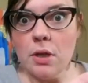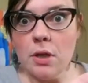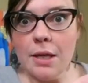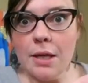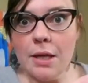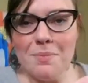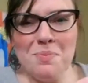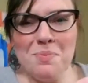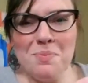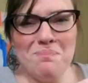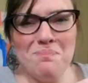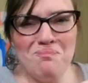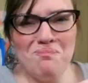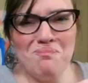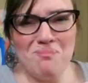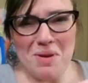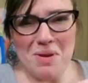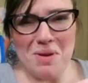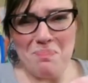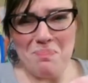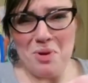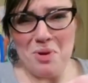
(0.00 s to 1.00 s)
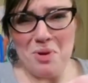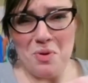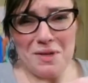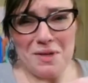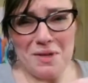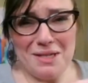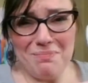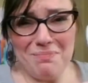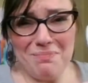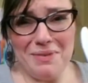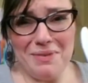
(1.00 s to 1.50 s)
I
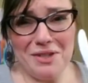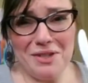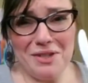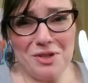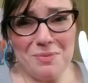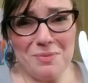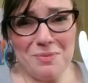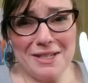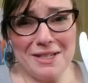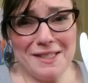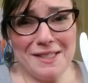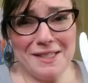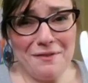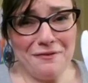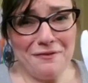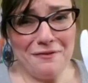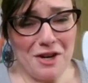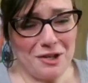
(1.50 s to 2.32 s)
poked and pinched myself